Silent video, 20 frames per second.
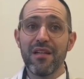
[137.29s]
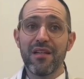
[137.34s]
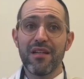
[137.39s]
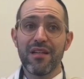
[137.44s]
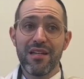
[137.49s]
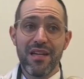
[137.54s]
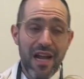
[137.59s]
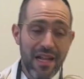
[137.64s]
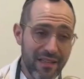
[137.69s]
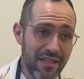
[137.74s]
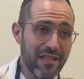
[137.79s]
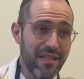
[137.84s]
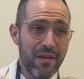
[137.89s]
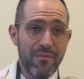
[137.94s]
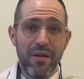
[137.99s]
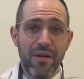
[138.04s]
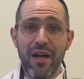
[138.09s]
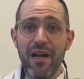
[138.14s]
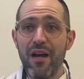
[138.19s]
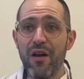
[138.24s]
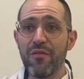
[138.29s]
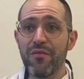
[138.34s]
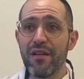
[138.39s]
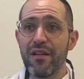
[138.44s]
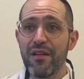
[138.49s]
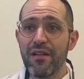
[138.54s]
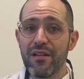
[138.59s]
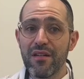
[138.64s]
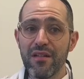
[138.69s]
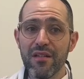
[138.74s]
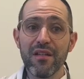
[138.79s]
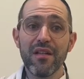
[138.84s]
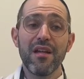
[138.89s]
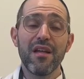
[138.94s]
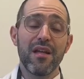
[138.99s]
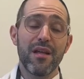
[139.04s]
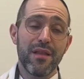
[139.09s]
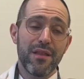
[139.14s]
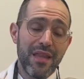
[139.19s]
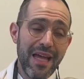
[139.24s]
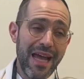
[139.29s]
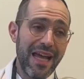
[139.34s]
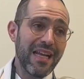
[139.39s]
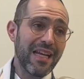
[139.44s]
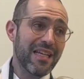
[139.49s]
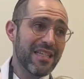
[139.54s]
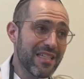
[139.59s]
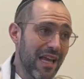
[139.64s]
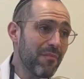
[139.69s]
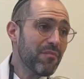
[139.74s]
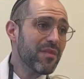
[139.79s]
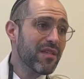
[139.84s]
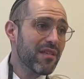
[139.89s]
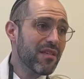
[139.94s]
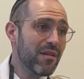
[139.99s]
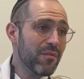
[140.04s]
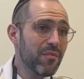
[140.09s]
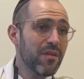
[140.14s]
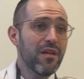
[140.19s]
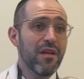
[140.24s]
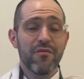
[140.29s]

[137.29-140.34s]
not to say bracha over here, that exempts him